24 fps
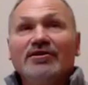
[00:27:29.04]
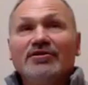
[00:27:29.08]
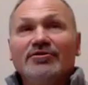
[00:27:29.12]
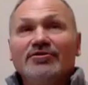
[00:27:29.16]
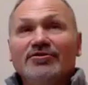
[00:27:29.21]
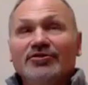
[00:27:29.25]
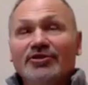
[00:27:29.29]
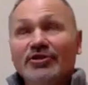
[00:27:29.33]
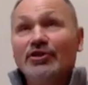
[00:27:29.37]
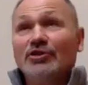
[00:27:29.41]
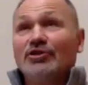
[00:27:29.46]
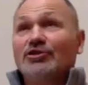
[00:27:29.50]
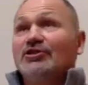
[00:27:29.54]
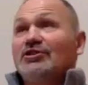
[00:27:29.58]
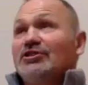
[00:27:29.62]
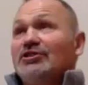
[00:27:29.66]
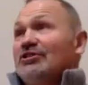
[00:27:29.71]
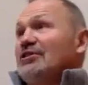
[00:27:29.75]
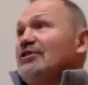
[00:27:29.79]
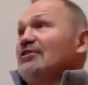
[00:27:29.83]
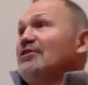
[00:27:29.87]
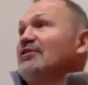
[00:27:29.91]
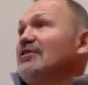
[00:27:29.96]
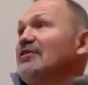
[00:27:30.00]

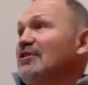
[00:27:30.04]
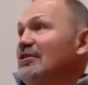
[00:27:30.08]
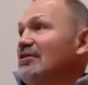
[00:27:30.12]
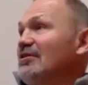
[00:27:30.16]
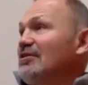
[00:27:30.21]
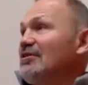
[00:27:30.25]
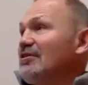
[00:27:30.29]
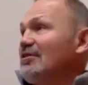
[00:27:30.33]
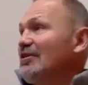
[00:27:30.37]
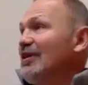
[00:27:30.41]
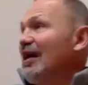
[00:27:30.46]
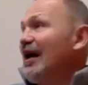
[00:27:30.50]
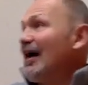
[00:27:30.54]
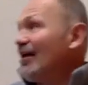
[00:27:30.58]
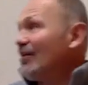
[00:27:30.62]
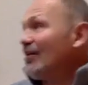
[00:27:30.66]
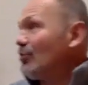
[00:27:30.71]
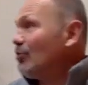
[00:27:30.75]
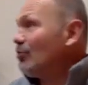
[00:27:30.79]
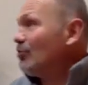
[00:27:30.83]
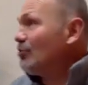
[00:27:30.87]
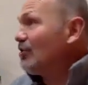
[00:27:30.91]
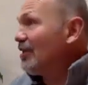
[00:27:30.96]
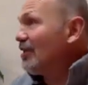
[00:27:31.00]
first. Not
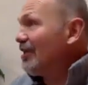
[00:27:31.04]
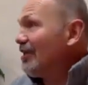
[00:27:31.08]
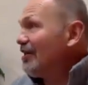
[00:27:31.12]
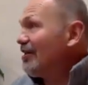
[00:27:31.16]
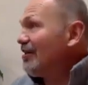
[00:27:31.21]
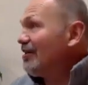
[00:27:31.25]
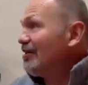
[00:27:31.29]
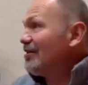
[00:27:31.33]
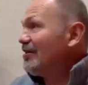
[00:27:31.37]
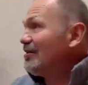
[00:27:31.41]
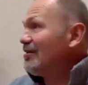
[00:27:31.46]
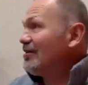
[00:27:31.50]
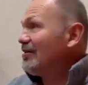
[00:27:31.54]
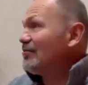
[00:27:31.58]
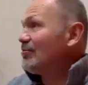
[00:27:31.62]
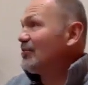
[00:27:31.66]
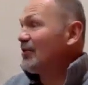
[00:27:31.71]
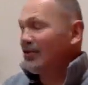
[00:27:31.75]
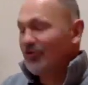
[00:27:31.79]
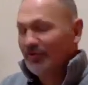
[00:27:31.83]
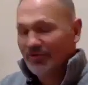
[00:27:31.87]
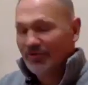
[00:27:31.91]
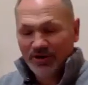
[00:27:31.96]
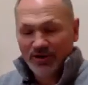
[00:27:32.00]
only,
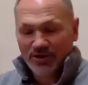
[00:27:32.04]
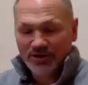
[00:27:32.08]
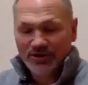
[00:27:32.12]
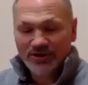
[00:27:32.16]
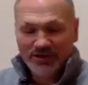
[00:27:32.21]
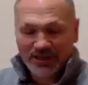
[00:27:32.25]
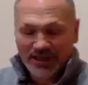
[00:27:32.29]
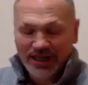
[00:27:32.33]
but first.